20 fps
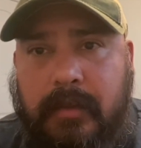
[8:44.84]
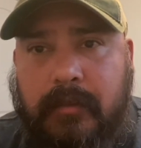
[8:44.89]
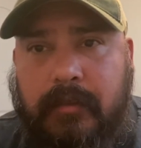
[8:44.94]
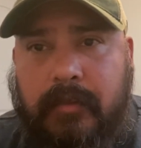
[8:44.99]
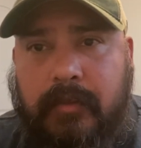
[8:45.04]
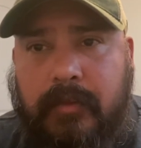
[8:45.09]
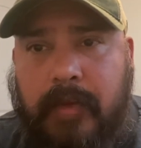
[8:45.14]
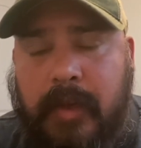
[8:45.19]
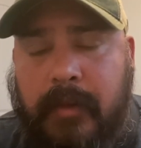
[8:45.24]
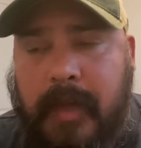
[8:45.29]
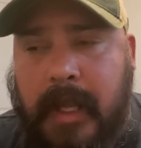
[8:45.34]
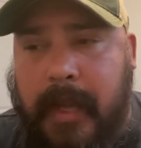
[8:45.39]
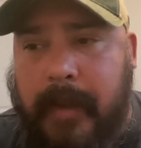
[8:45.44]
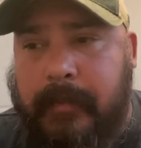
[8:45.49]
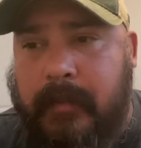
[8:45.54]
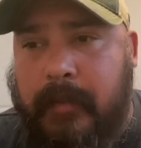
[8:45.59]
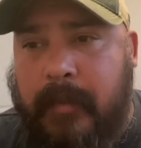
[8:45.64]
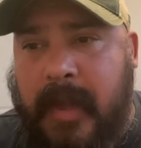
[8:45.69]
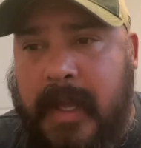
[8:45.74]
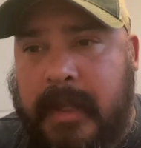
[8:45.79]
Okay,
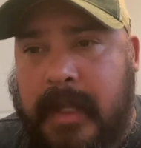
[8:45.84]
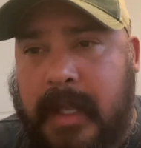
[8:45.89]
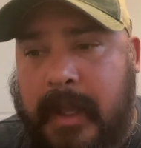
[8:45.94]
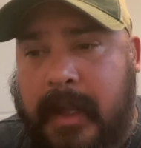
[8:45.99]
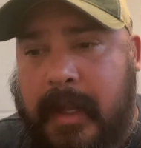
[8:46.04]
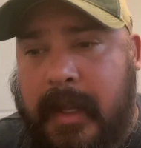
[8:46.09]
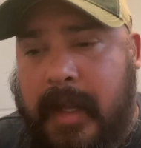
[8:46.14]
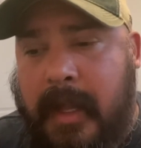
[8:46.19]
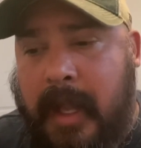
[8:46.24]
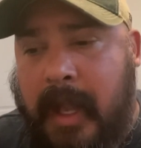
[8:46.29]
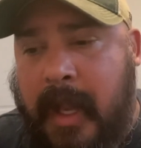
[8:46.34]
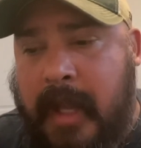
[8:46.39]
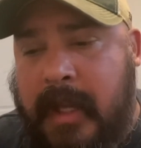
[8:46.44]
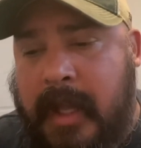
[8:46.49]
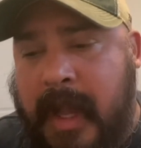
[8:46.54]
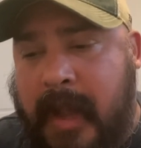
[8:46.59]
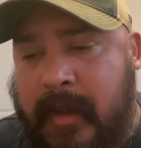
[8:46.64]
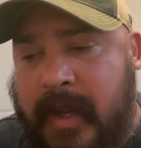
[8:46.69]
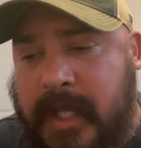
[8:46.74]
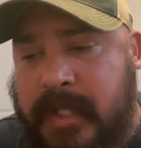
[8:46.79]
but and
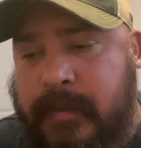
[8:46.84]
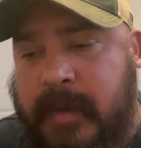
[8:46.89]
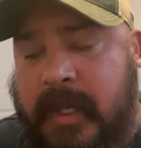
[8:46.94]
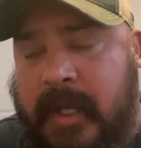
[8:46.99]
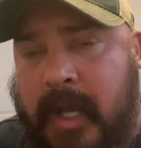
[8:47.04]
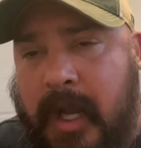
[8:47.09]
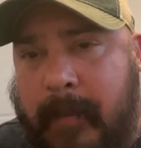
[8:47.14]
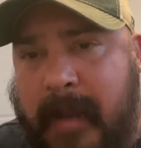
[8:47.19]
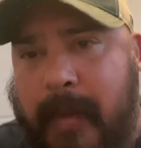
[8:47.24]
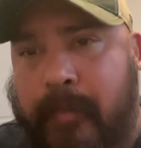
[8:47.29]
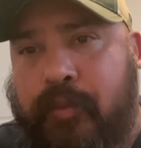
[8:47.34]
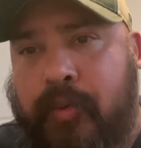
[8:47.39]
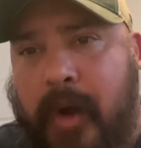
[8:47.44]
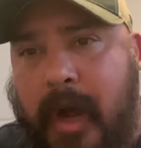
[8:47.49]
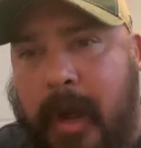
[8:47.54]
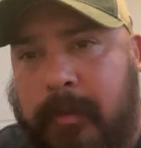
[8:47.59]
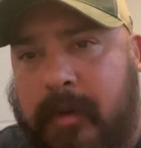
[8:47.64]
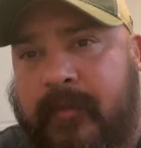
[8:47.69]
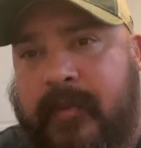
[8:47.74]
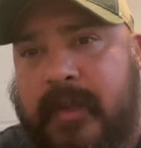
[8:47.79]
that has become a
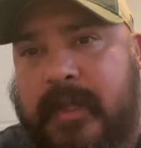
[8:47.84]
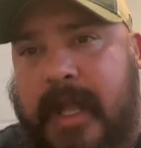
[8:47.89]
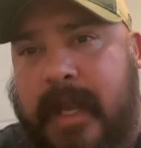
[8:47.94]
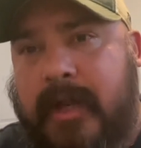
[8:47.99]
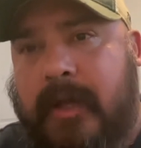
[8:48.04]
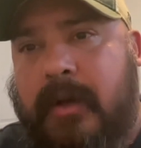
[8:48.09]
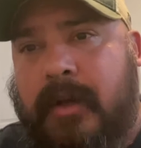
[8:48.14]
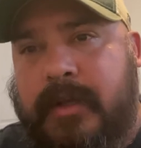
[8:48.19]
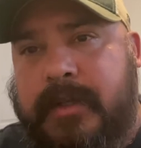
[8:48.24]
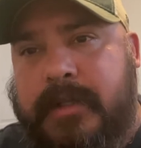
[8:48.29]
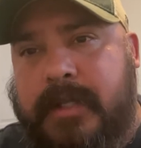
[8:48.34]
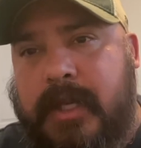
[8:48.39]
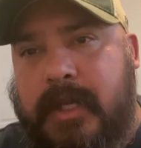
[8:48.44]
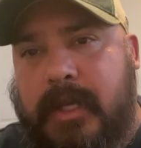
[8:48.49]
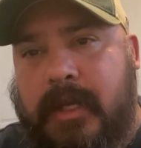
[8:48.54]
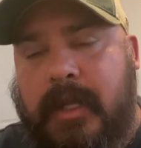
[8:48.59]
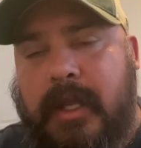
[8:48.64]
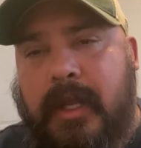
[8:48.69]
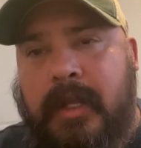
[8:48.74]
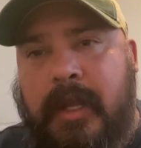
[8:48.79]
problem for Danny Garcia
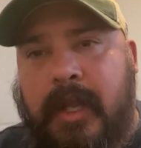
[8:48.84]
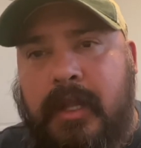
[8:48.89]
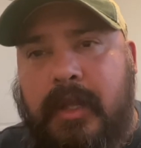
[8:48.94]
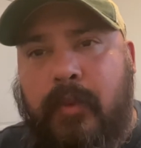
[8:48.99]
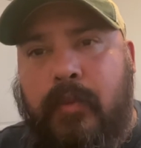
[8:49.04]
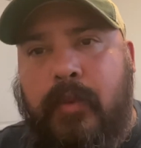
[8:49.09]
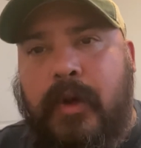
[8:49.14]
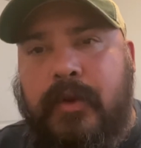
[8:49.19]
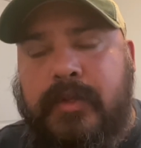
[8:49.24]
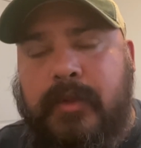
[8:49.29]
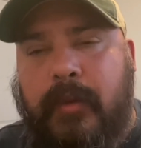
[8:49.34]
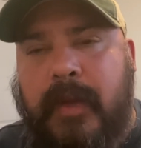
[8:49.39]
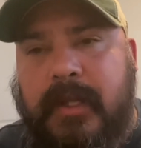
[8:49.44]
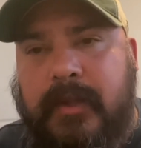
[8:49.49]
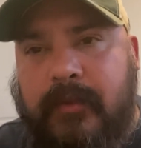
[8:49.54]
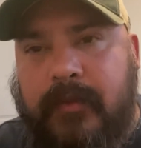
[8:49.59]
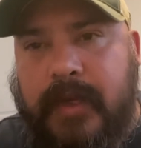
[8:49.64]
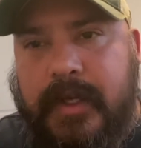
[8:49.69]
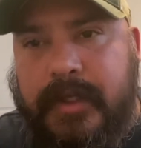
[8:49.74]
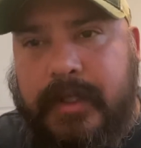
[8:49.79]
in the welterweight
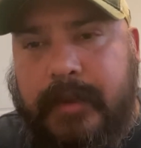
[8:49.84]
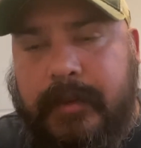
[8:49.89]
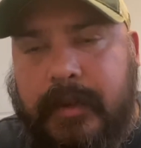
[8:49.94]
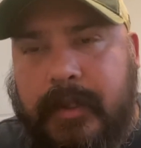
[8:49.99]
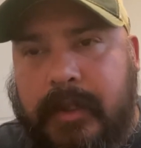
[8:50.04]
division.